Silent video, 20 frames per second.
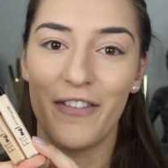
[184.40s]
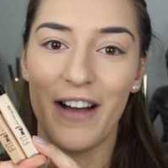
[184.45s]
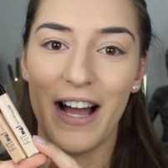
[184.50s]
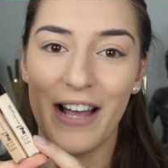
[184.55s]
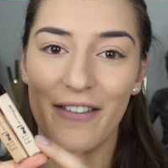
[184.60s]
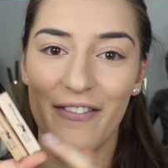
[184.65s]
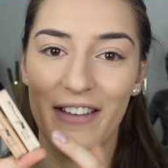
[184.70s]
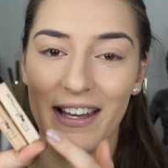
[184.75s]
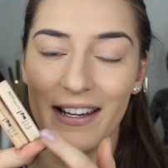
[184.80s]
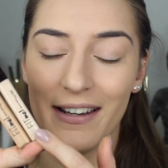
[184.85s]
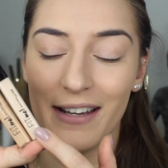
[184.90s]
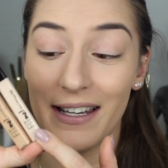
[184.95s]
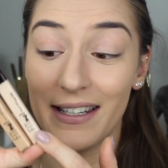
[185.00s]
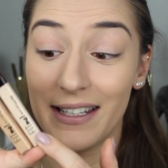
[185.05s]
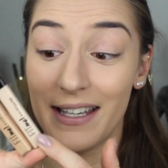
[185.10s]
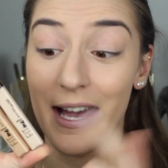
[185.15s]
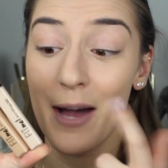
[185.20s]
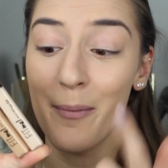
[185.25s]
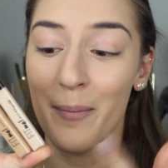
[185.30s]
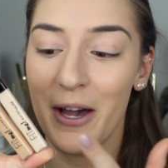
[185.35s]
5 had
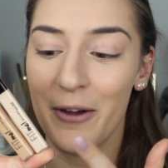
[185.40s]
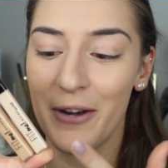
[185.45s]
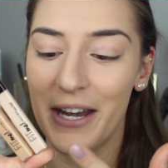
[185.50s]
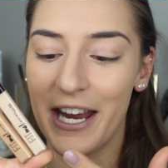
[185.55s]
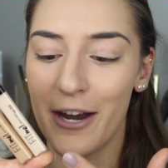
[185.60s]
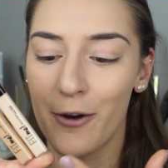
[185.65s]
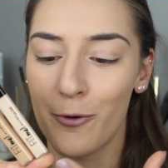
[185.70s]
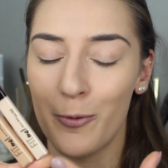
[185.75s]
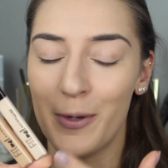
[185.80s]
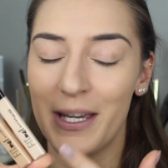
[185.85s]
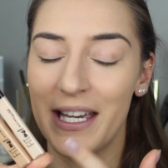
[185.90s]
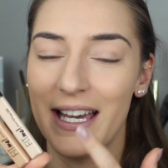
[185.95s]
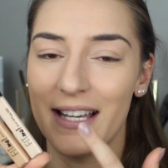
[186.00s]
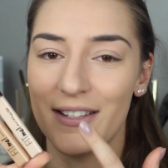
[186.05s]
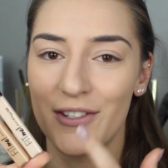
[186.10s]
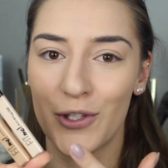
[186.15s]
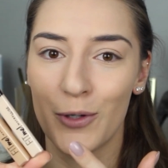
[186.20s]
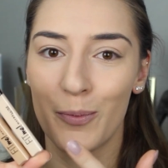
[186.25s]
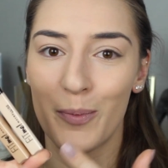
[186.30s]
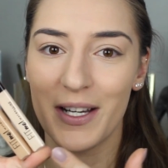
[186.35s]
come out here, we
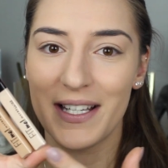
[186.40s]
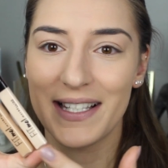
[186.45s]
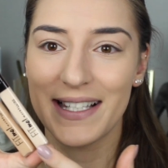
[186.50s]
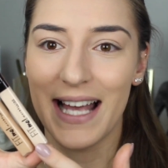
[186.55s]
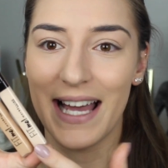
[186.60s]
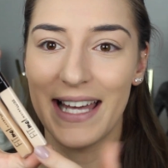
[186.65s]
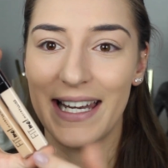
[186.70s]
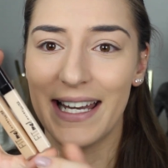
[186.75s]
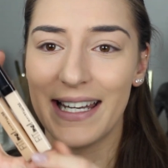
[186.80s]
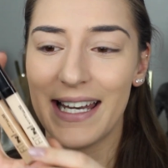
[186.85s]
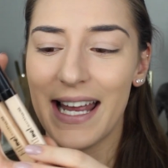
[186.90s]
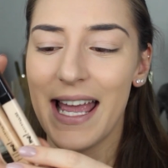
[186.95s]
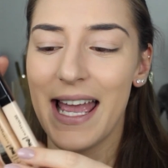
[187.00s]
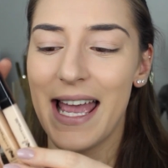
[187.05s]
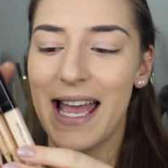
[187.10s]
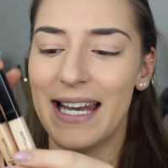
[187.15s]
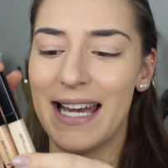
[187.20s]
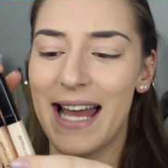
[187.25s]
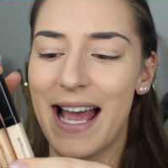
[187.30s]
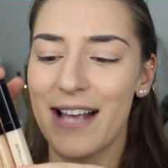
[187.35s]
got super excited,
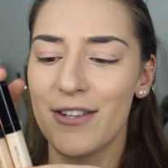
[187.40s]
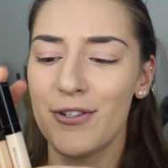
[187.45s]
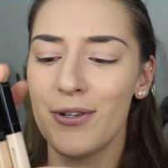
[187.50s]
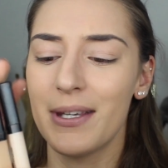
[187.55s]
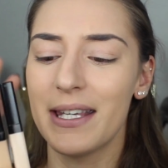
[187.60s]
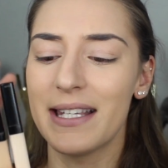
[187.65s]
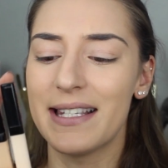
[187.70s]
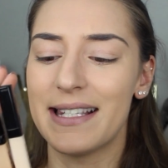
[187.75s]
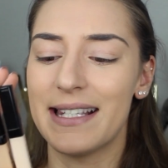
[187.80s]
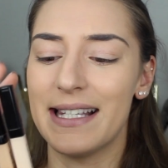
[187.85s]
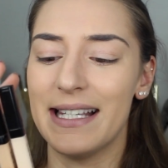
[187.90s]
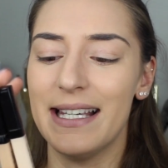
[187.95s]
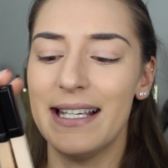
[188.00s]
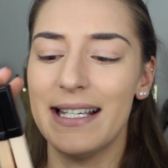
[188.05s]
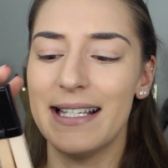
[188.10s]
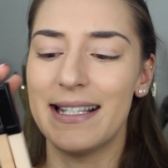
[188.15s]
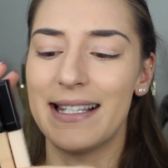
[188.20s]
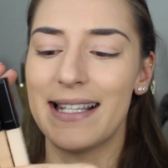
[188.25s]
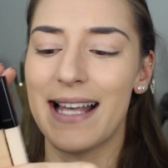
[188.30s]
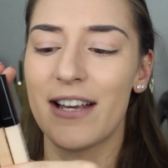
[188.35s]
and as you can see,
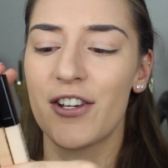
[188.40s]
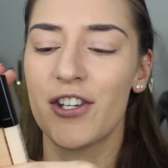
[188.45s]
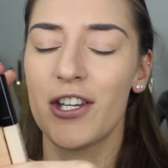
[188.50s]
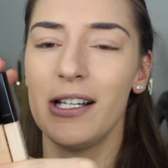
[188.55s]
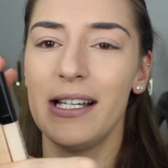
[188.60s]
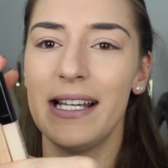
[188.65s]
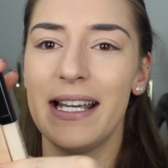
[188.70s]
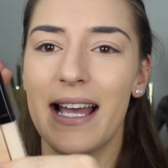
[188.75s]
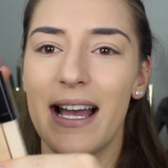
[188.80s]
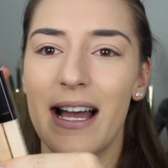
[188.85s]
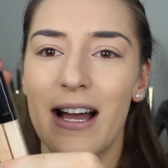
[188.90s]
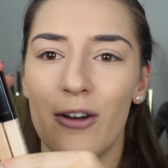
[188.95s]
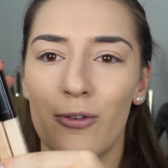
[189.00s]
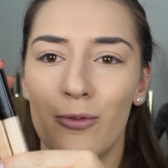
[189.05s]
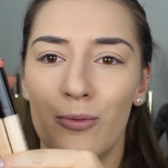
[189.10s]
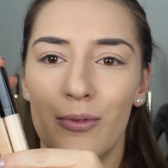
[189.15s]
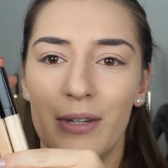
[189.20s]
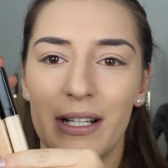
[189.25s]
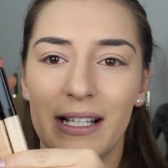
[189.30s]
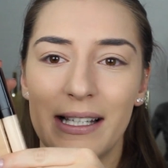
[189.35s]
it's actually a
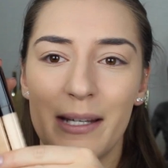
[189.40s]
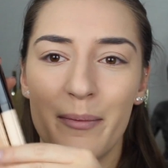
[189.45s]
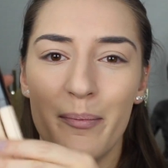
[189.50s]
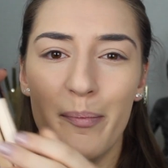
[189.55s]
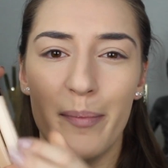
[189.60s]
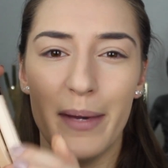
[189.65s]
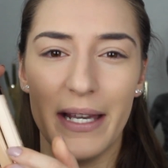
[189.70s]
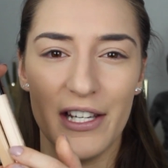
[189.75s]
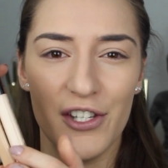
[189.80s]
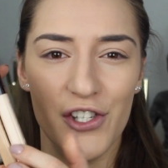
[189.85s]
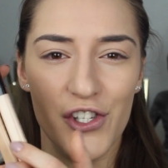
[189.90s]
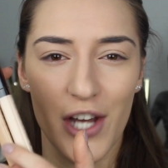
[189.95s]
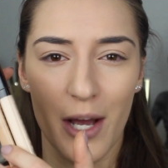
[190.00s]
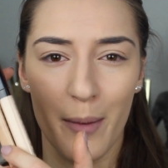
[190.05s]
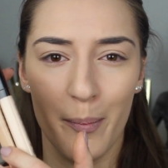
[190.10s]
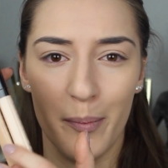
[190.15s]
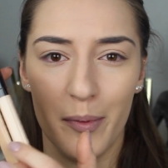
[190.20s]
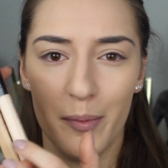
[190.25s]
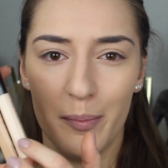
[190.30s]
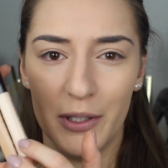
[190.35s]
really big
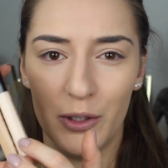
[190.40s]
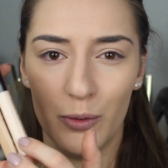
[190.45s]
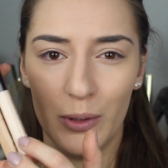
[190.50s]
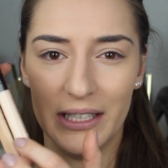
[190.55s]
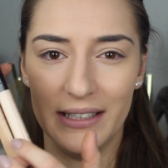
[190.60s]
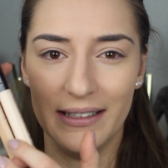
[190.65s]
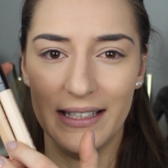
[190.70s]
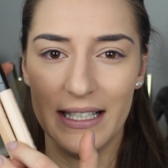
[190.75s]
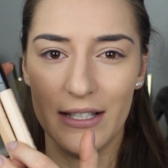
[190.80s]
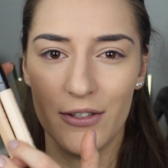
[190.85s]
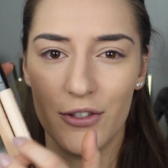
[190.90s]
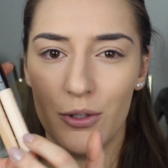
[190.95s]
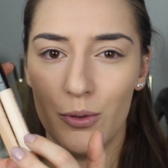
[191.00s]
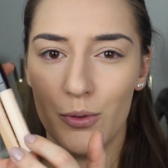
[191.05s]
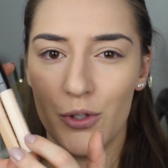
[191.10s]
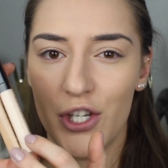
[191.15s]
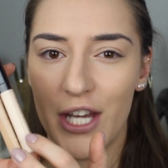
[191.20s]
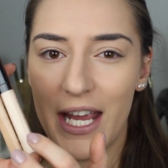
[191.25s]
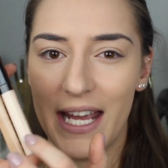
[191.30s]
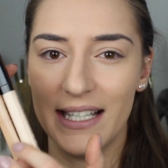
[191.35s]
jump between these
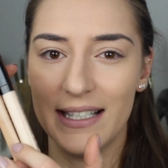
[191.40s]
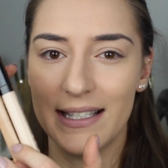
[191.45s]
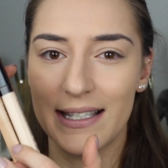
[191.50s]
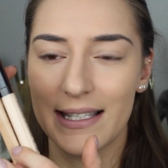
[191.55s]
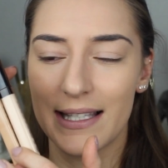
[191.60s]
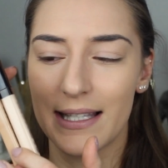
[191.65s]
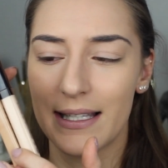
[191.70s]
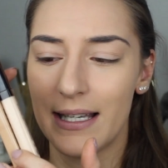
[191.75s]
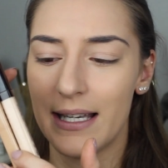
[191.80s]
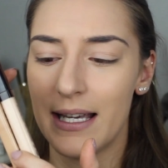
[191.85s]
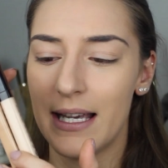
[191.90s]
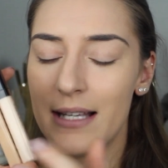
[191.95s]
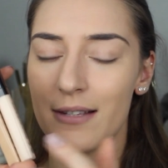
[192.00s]
two shades.